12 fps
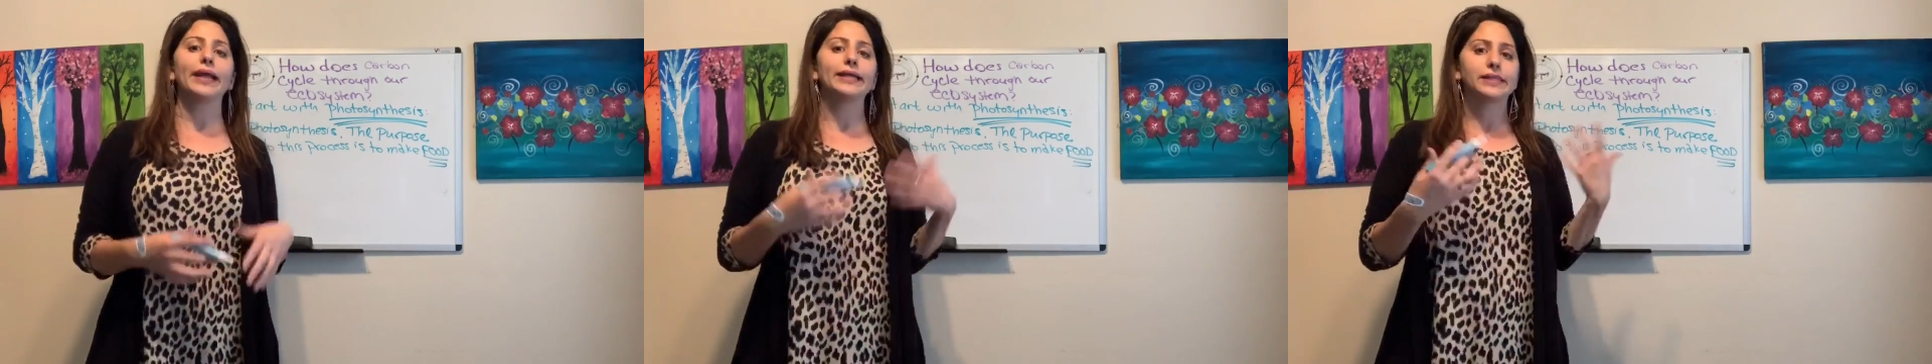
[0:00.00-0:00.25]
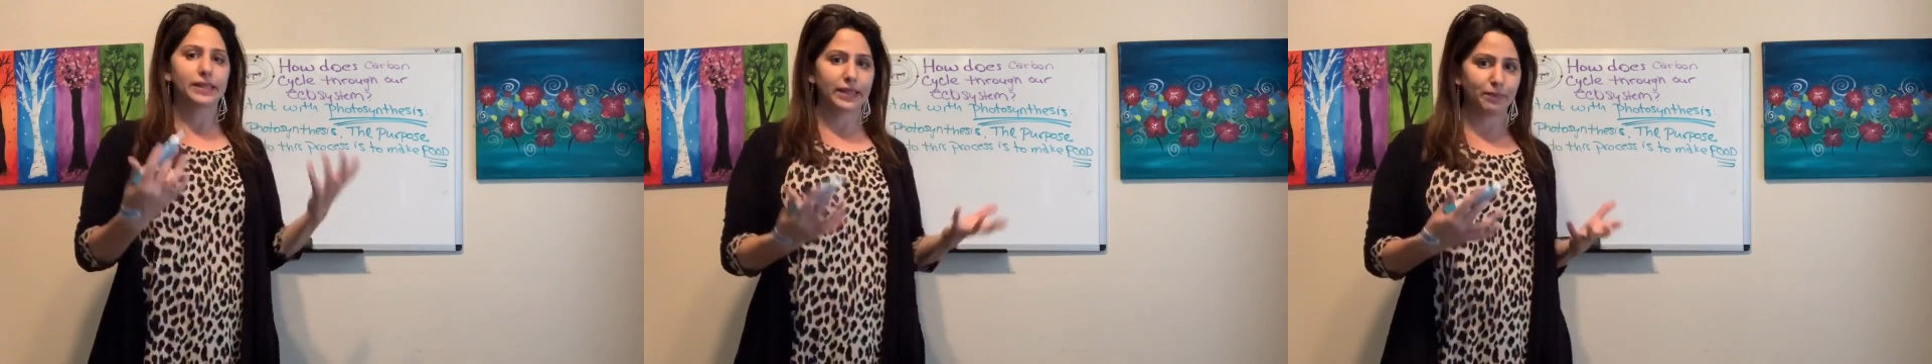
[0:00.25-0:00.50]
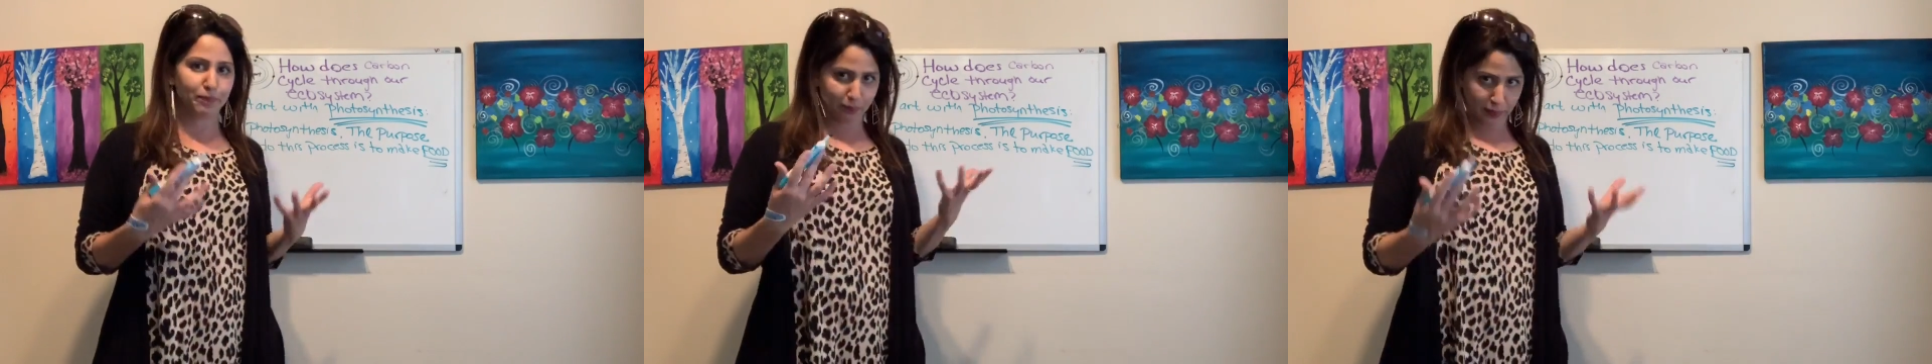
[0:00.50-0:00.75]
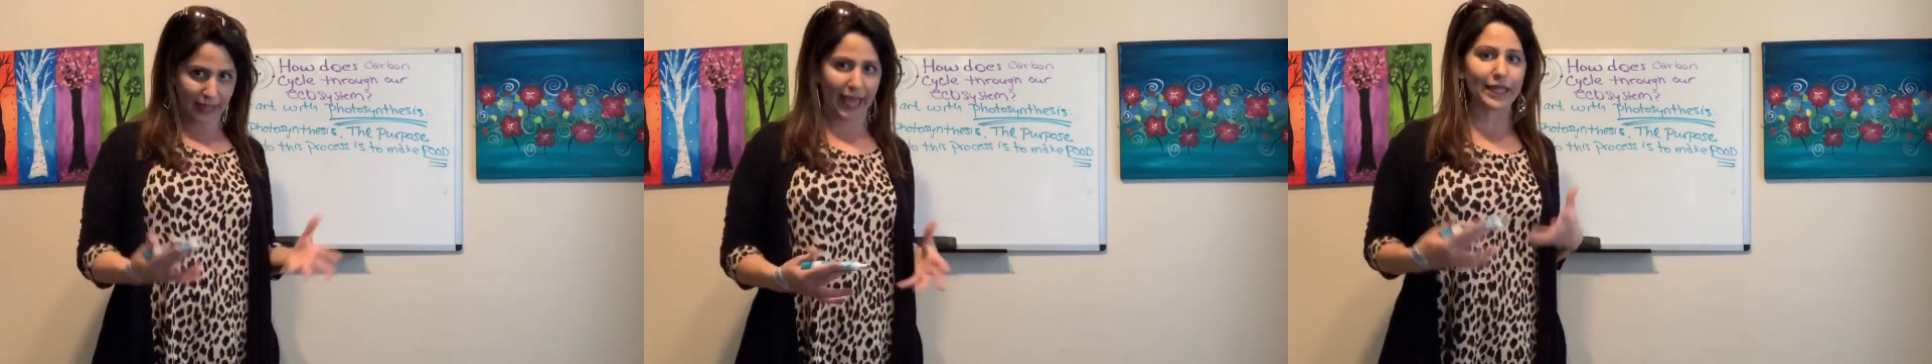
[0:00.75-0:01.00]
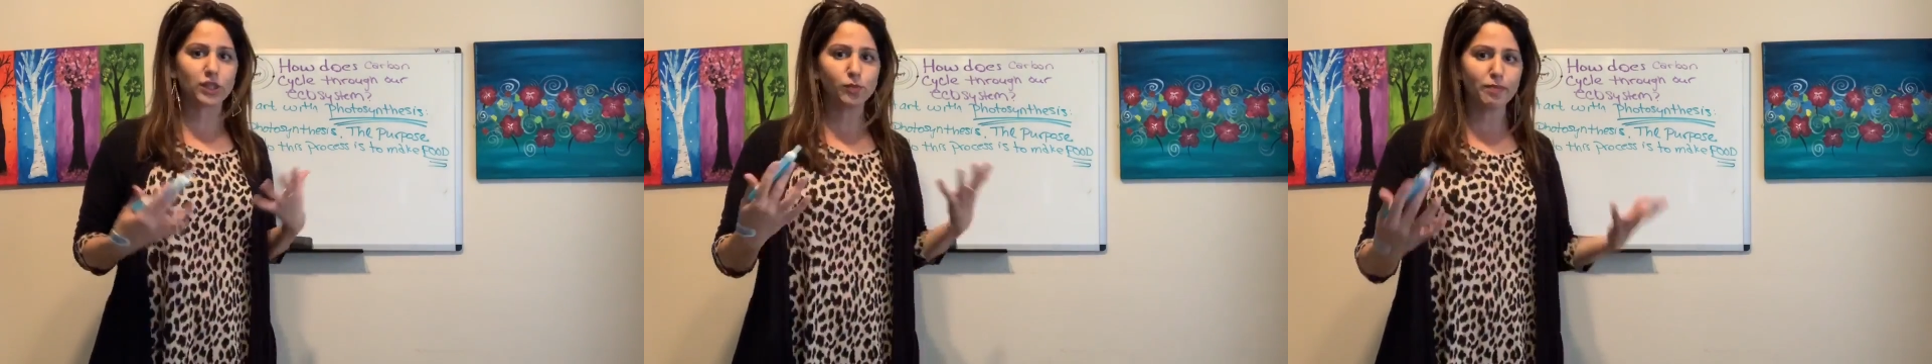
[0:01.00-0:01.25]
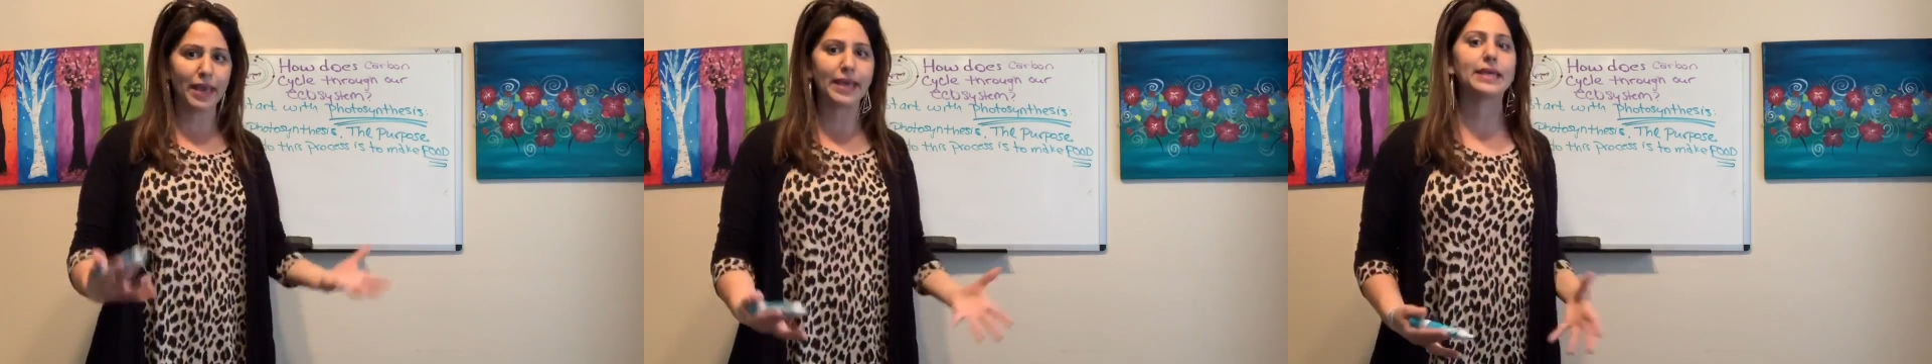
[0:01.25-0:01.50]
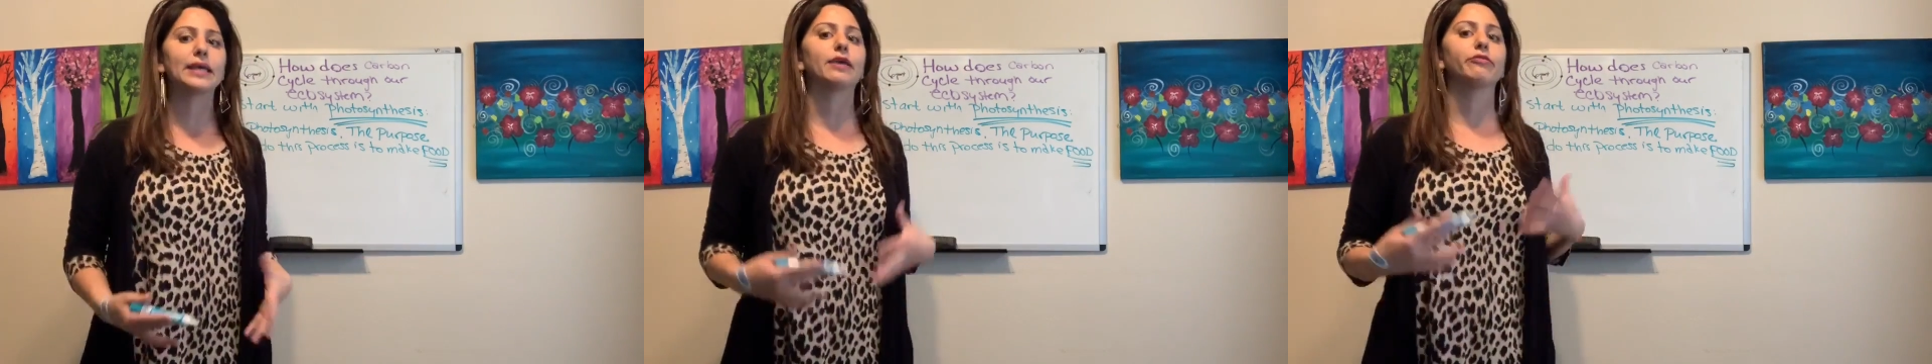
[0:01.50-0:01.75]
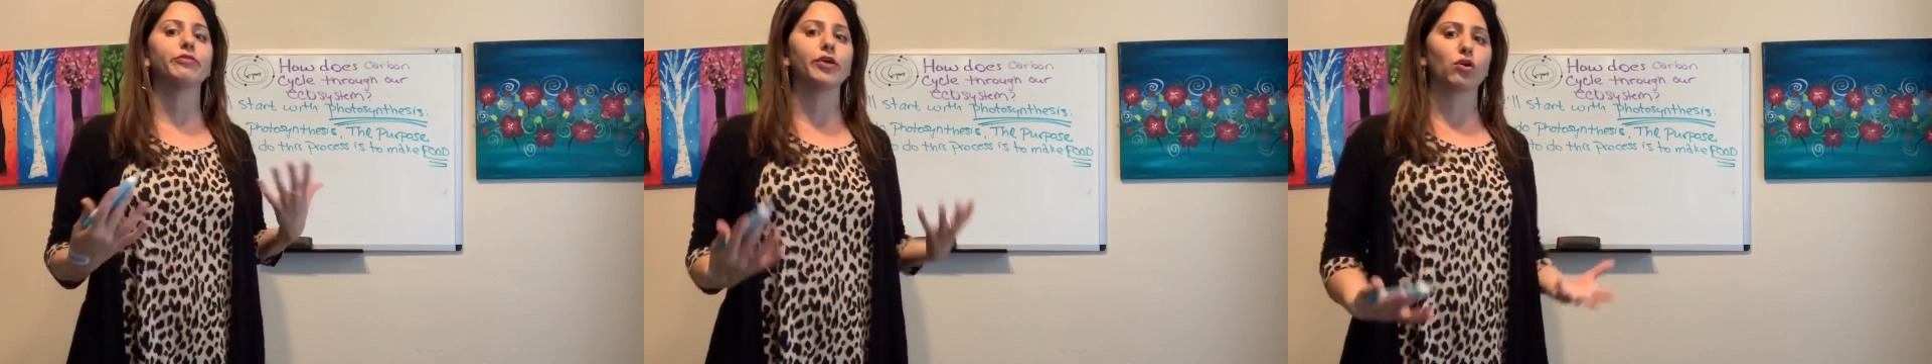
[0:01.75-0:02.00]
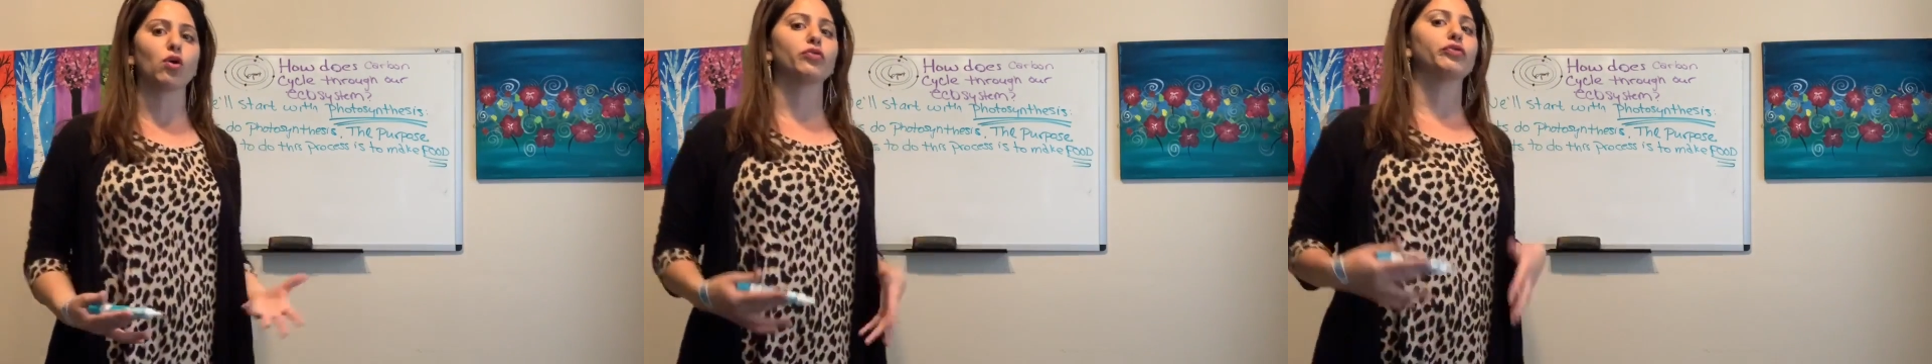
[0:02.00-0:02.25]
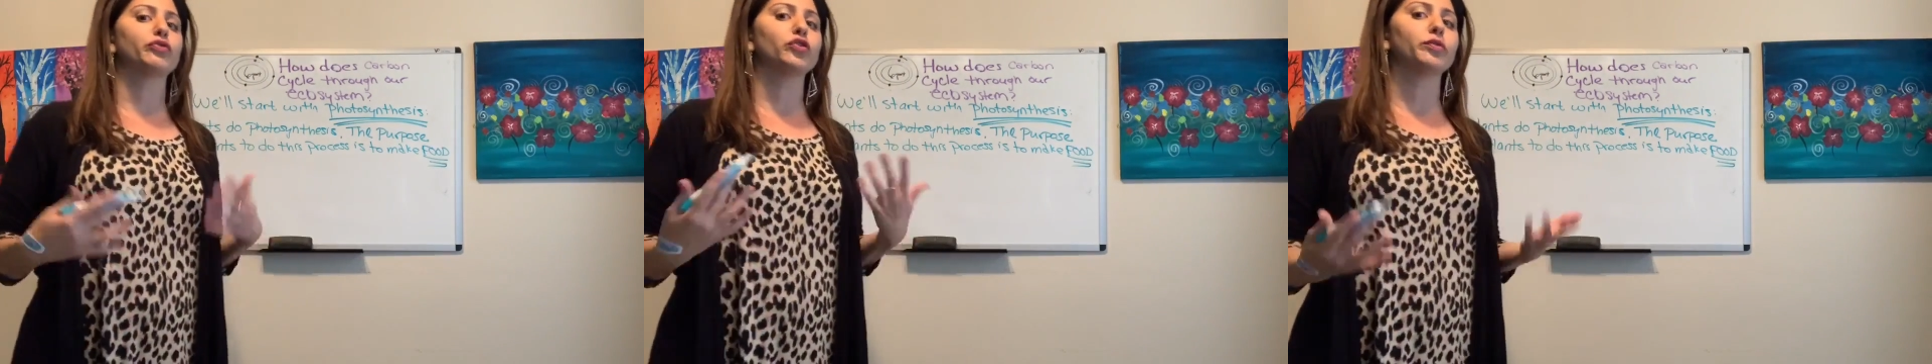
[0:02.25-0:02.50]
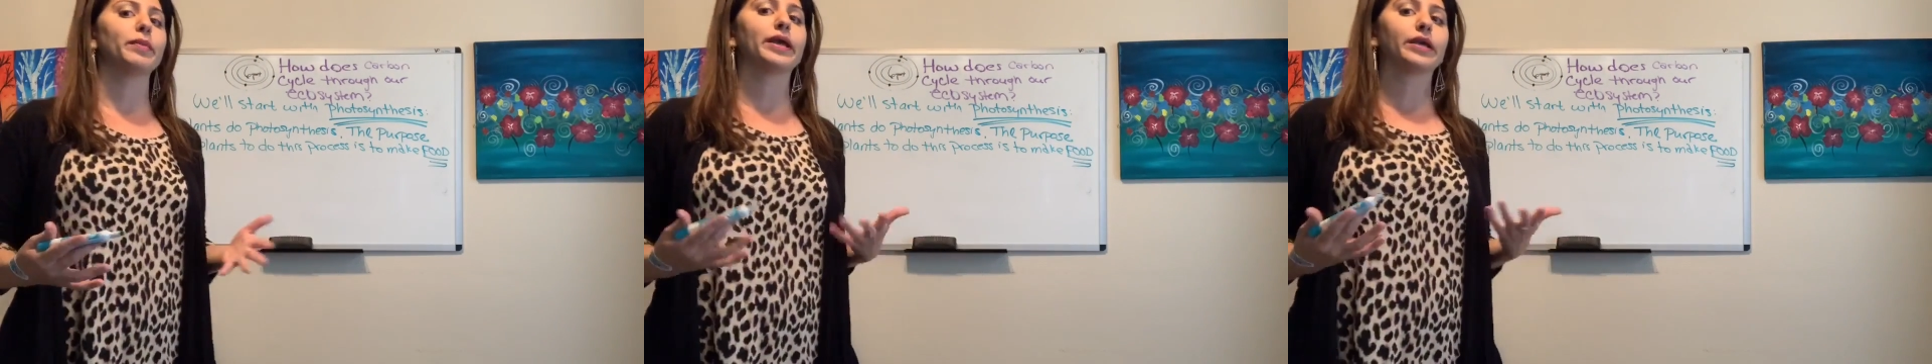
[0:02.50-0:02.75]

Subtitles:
It's the plants making their own food,